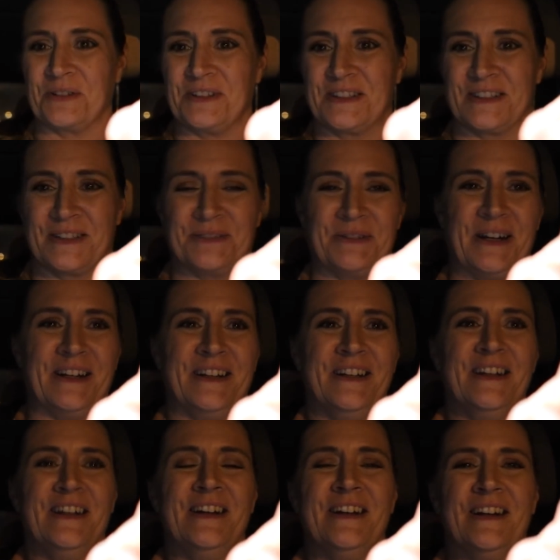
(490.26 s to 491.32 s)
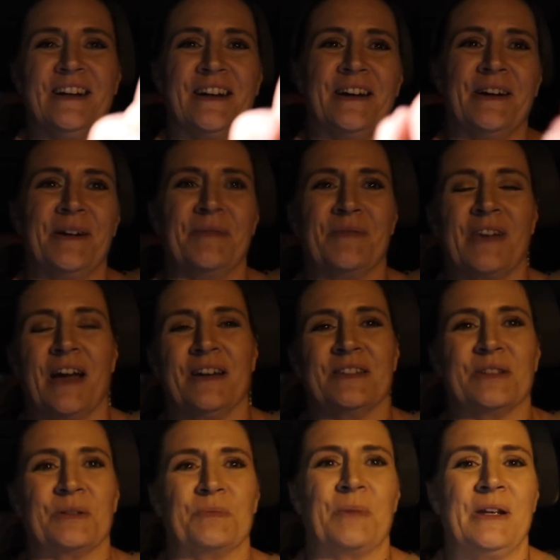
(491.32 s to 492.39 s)
slid away. Yeah,
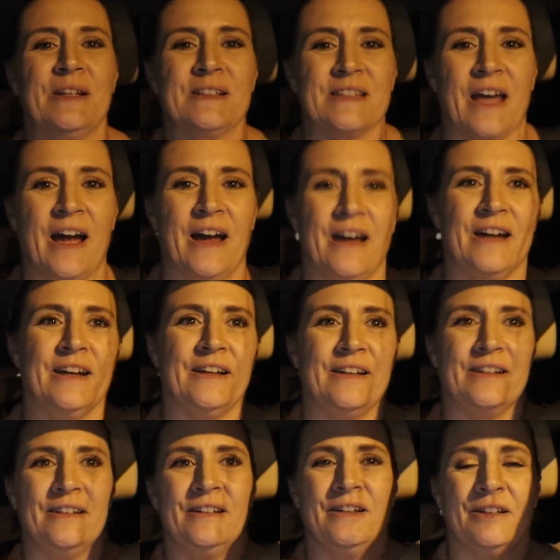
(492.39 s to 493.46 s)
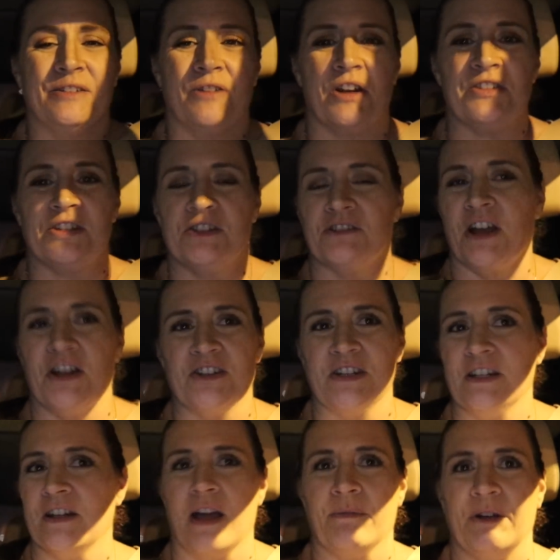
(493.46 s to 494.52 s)
so being sad, watching
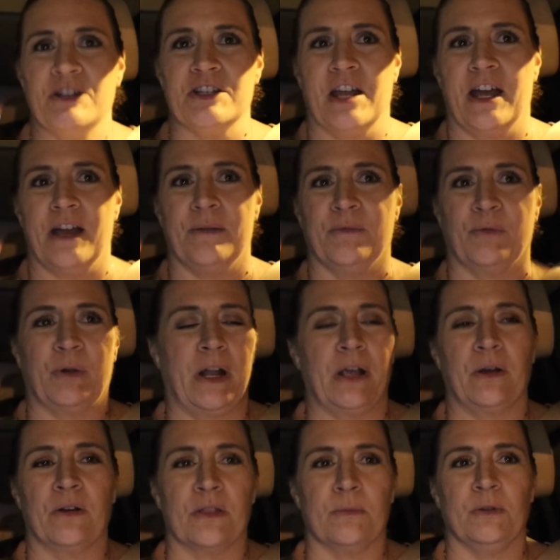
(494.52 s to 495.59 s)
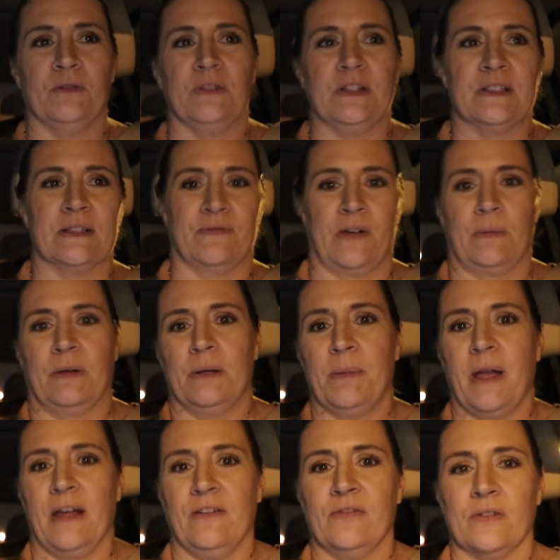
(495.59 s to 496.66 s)
tragedy, not my jam. When I go to the movies, if I'm gonna
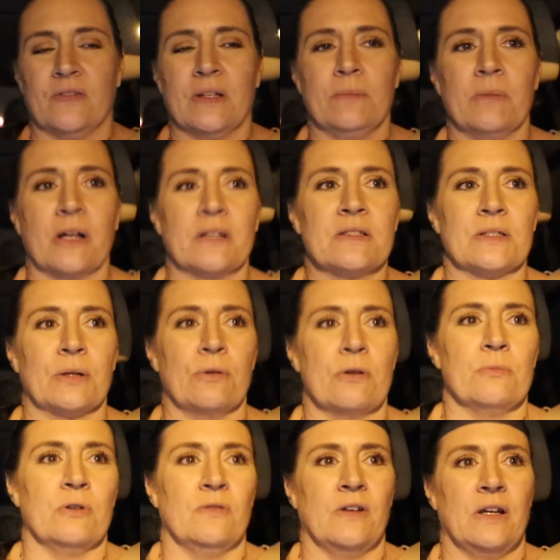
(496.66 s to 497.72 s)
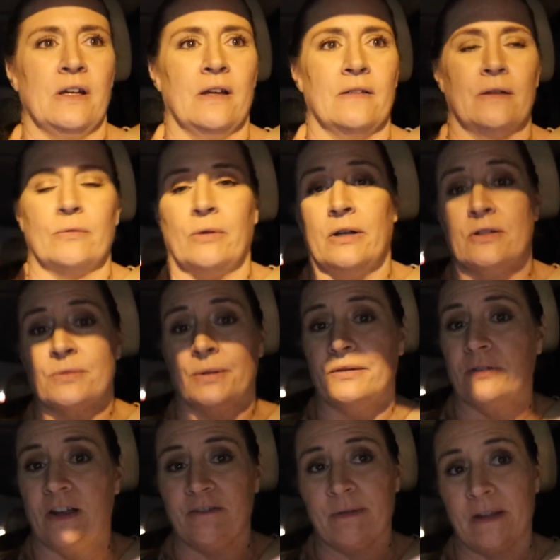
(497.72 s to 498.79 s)
pay $15 to go to a movie and then what,
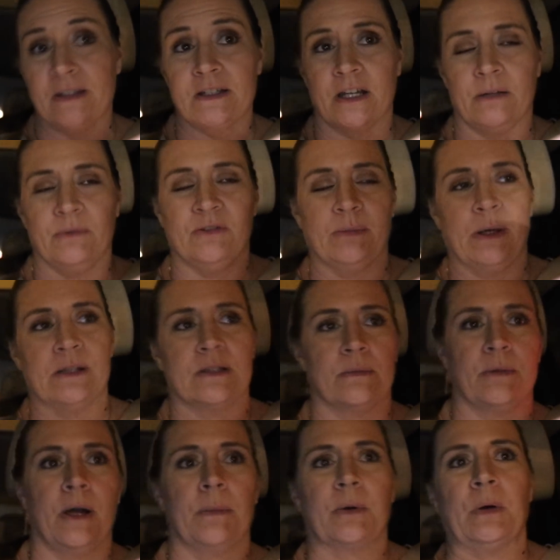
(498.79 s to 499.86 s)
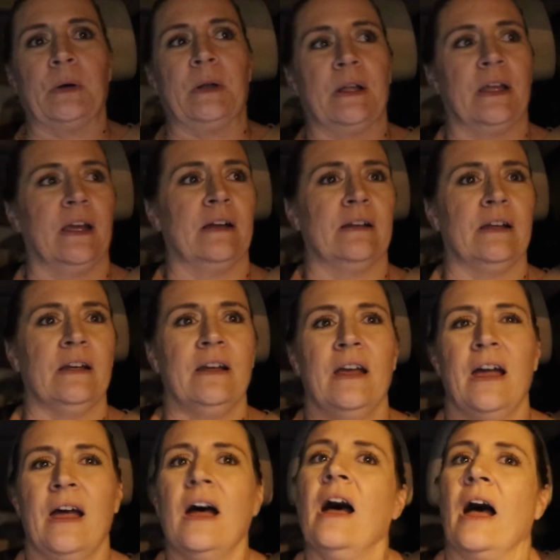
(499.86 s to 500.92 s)
25 by the time you've bought some popcorn and candy,
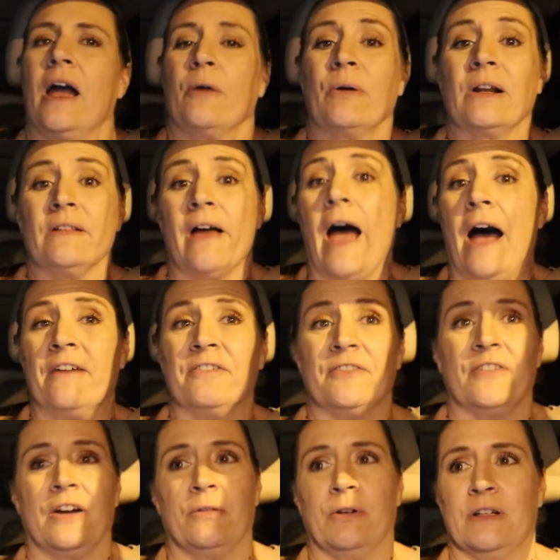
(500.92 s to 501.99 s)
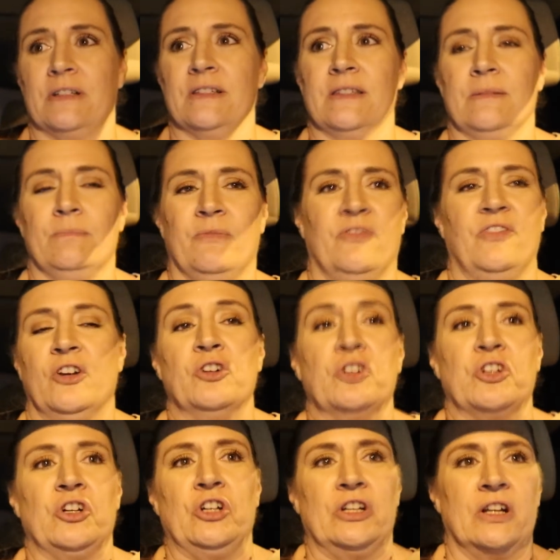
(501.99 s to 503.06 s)
I wanna laugh, I wanna feel
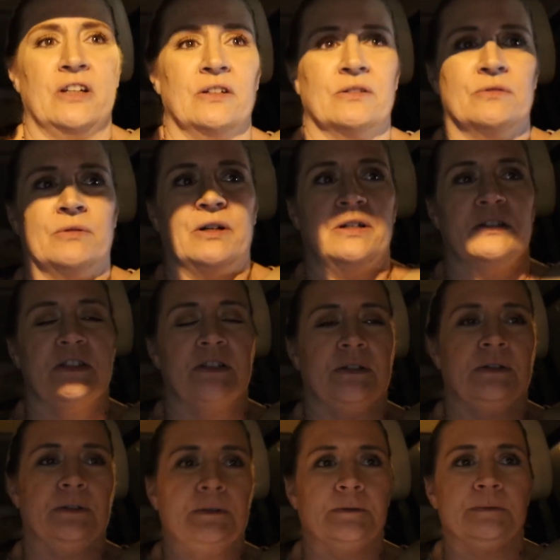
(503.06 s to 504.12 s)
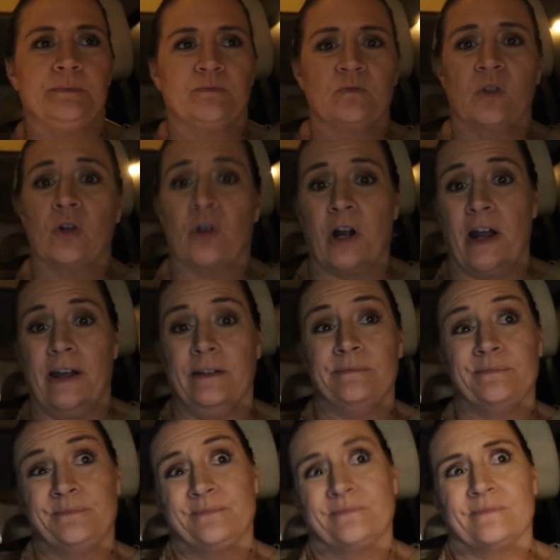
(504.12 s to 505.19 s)
good, I don't want to cry.
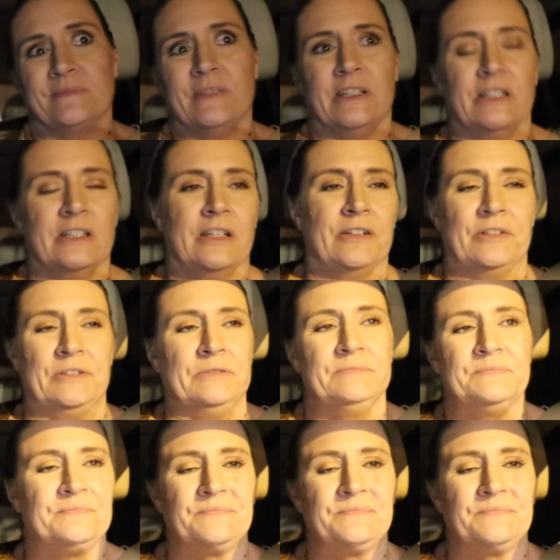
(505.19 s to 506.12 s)
I don't know.